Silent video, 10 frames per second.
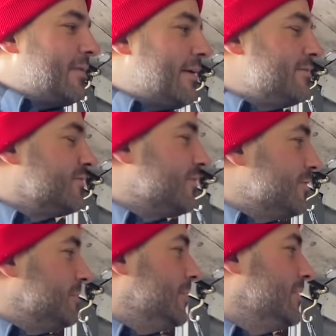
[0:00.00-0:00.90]
When I was
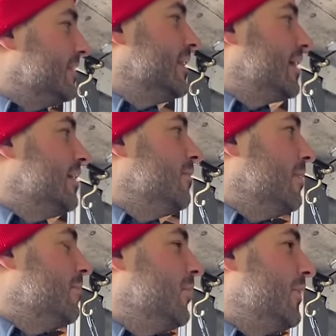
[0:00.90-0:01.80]
first building Lucky
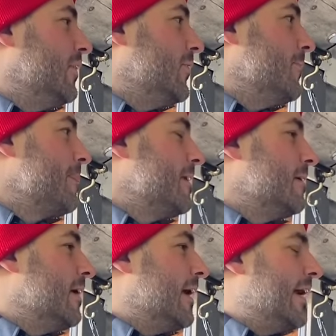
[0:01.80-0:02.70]
1.0,
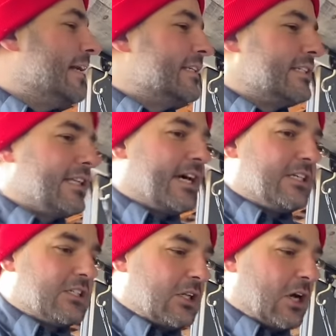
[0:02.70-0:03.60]
I had this
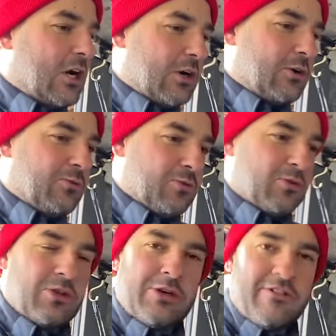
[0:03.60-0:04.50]
nice long
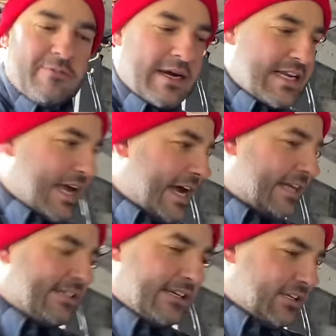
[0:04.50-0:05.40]
ruler of my
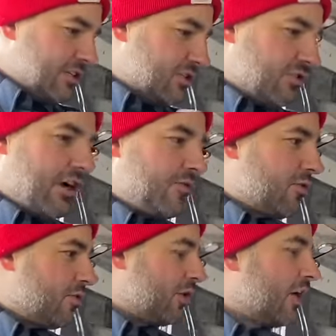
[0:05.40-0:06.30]
dad's, like just a straight
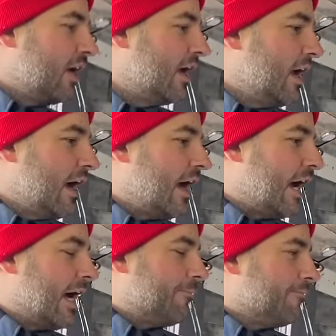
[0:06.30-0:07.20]
ruler.
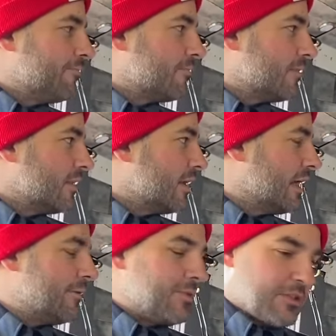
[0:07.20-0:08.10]
Um, and
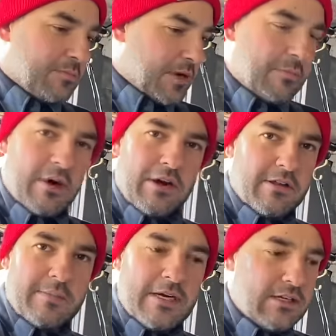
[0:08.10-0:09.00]
it was a big part of
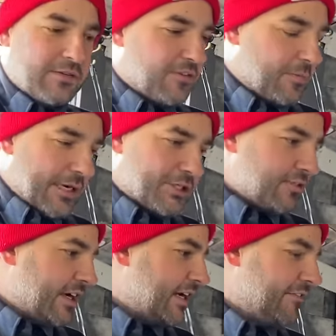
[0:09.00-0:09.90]
the build for
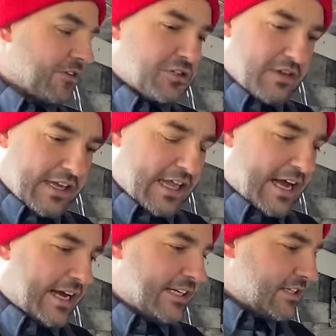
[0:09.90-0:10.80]
measuring, for straight
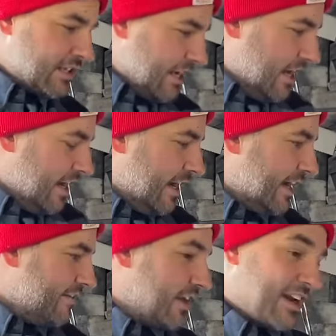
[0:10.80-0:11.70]
lines, and
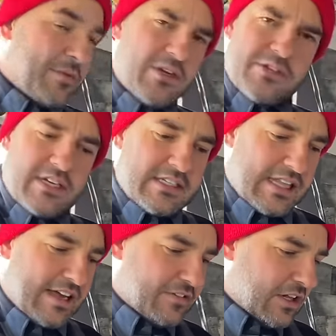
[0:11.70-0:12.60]
everything. And I've been using his
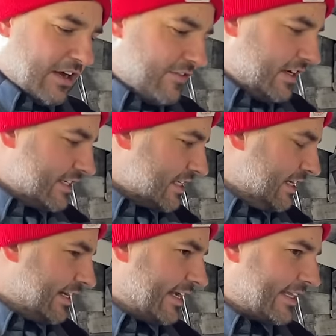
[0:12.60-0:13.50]
level, obviously,
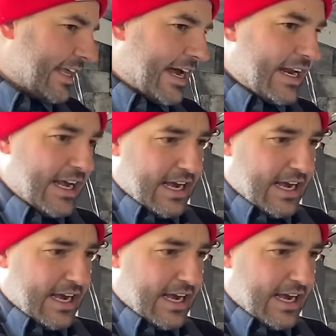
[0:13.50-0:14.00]
to get that.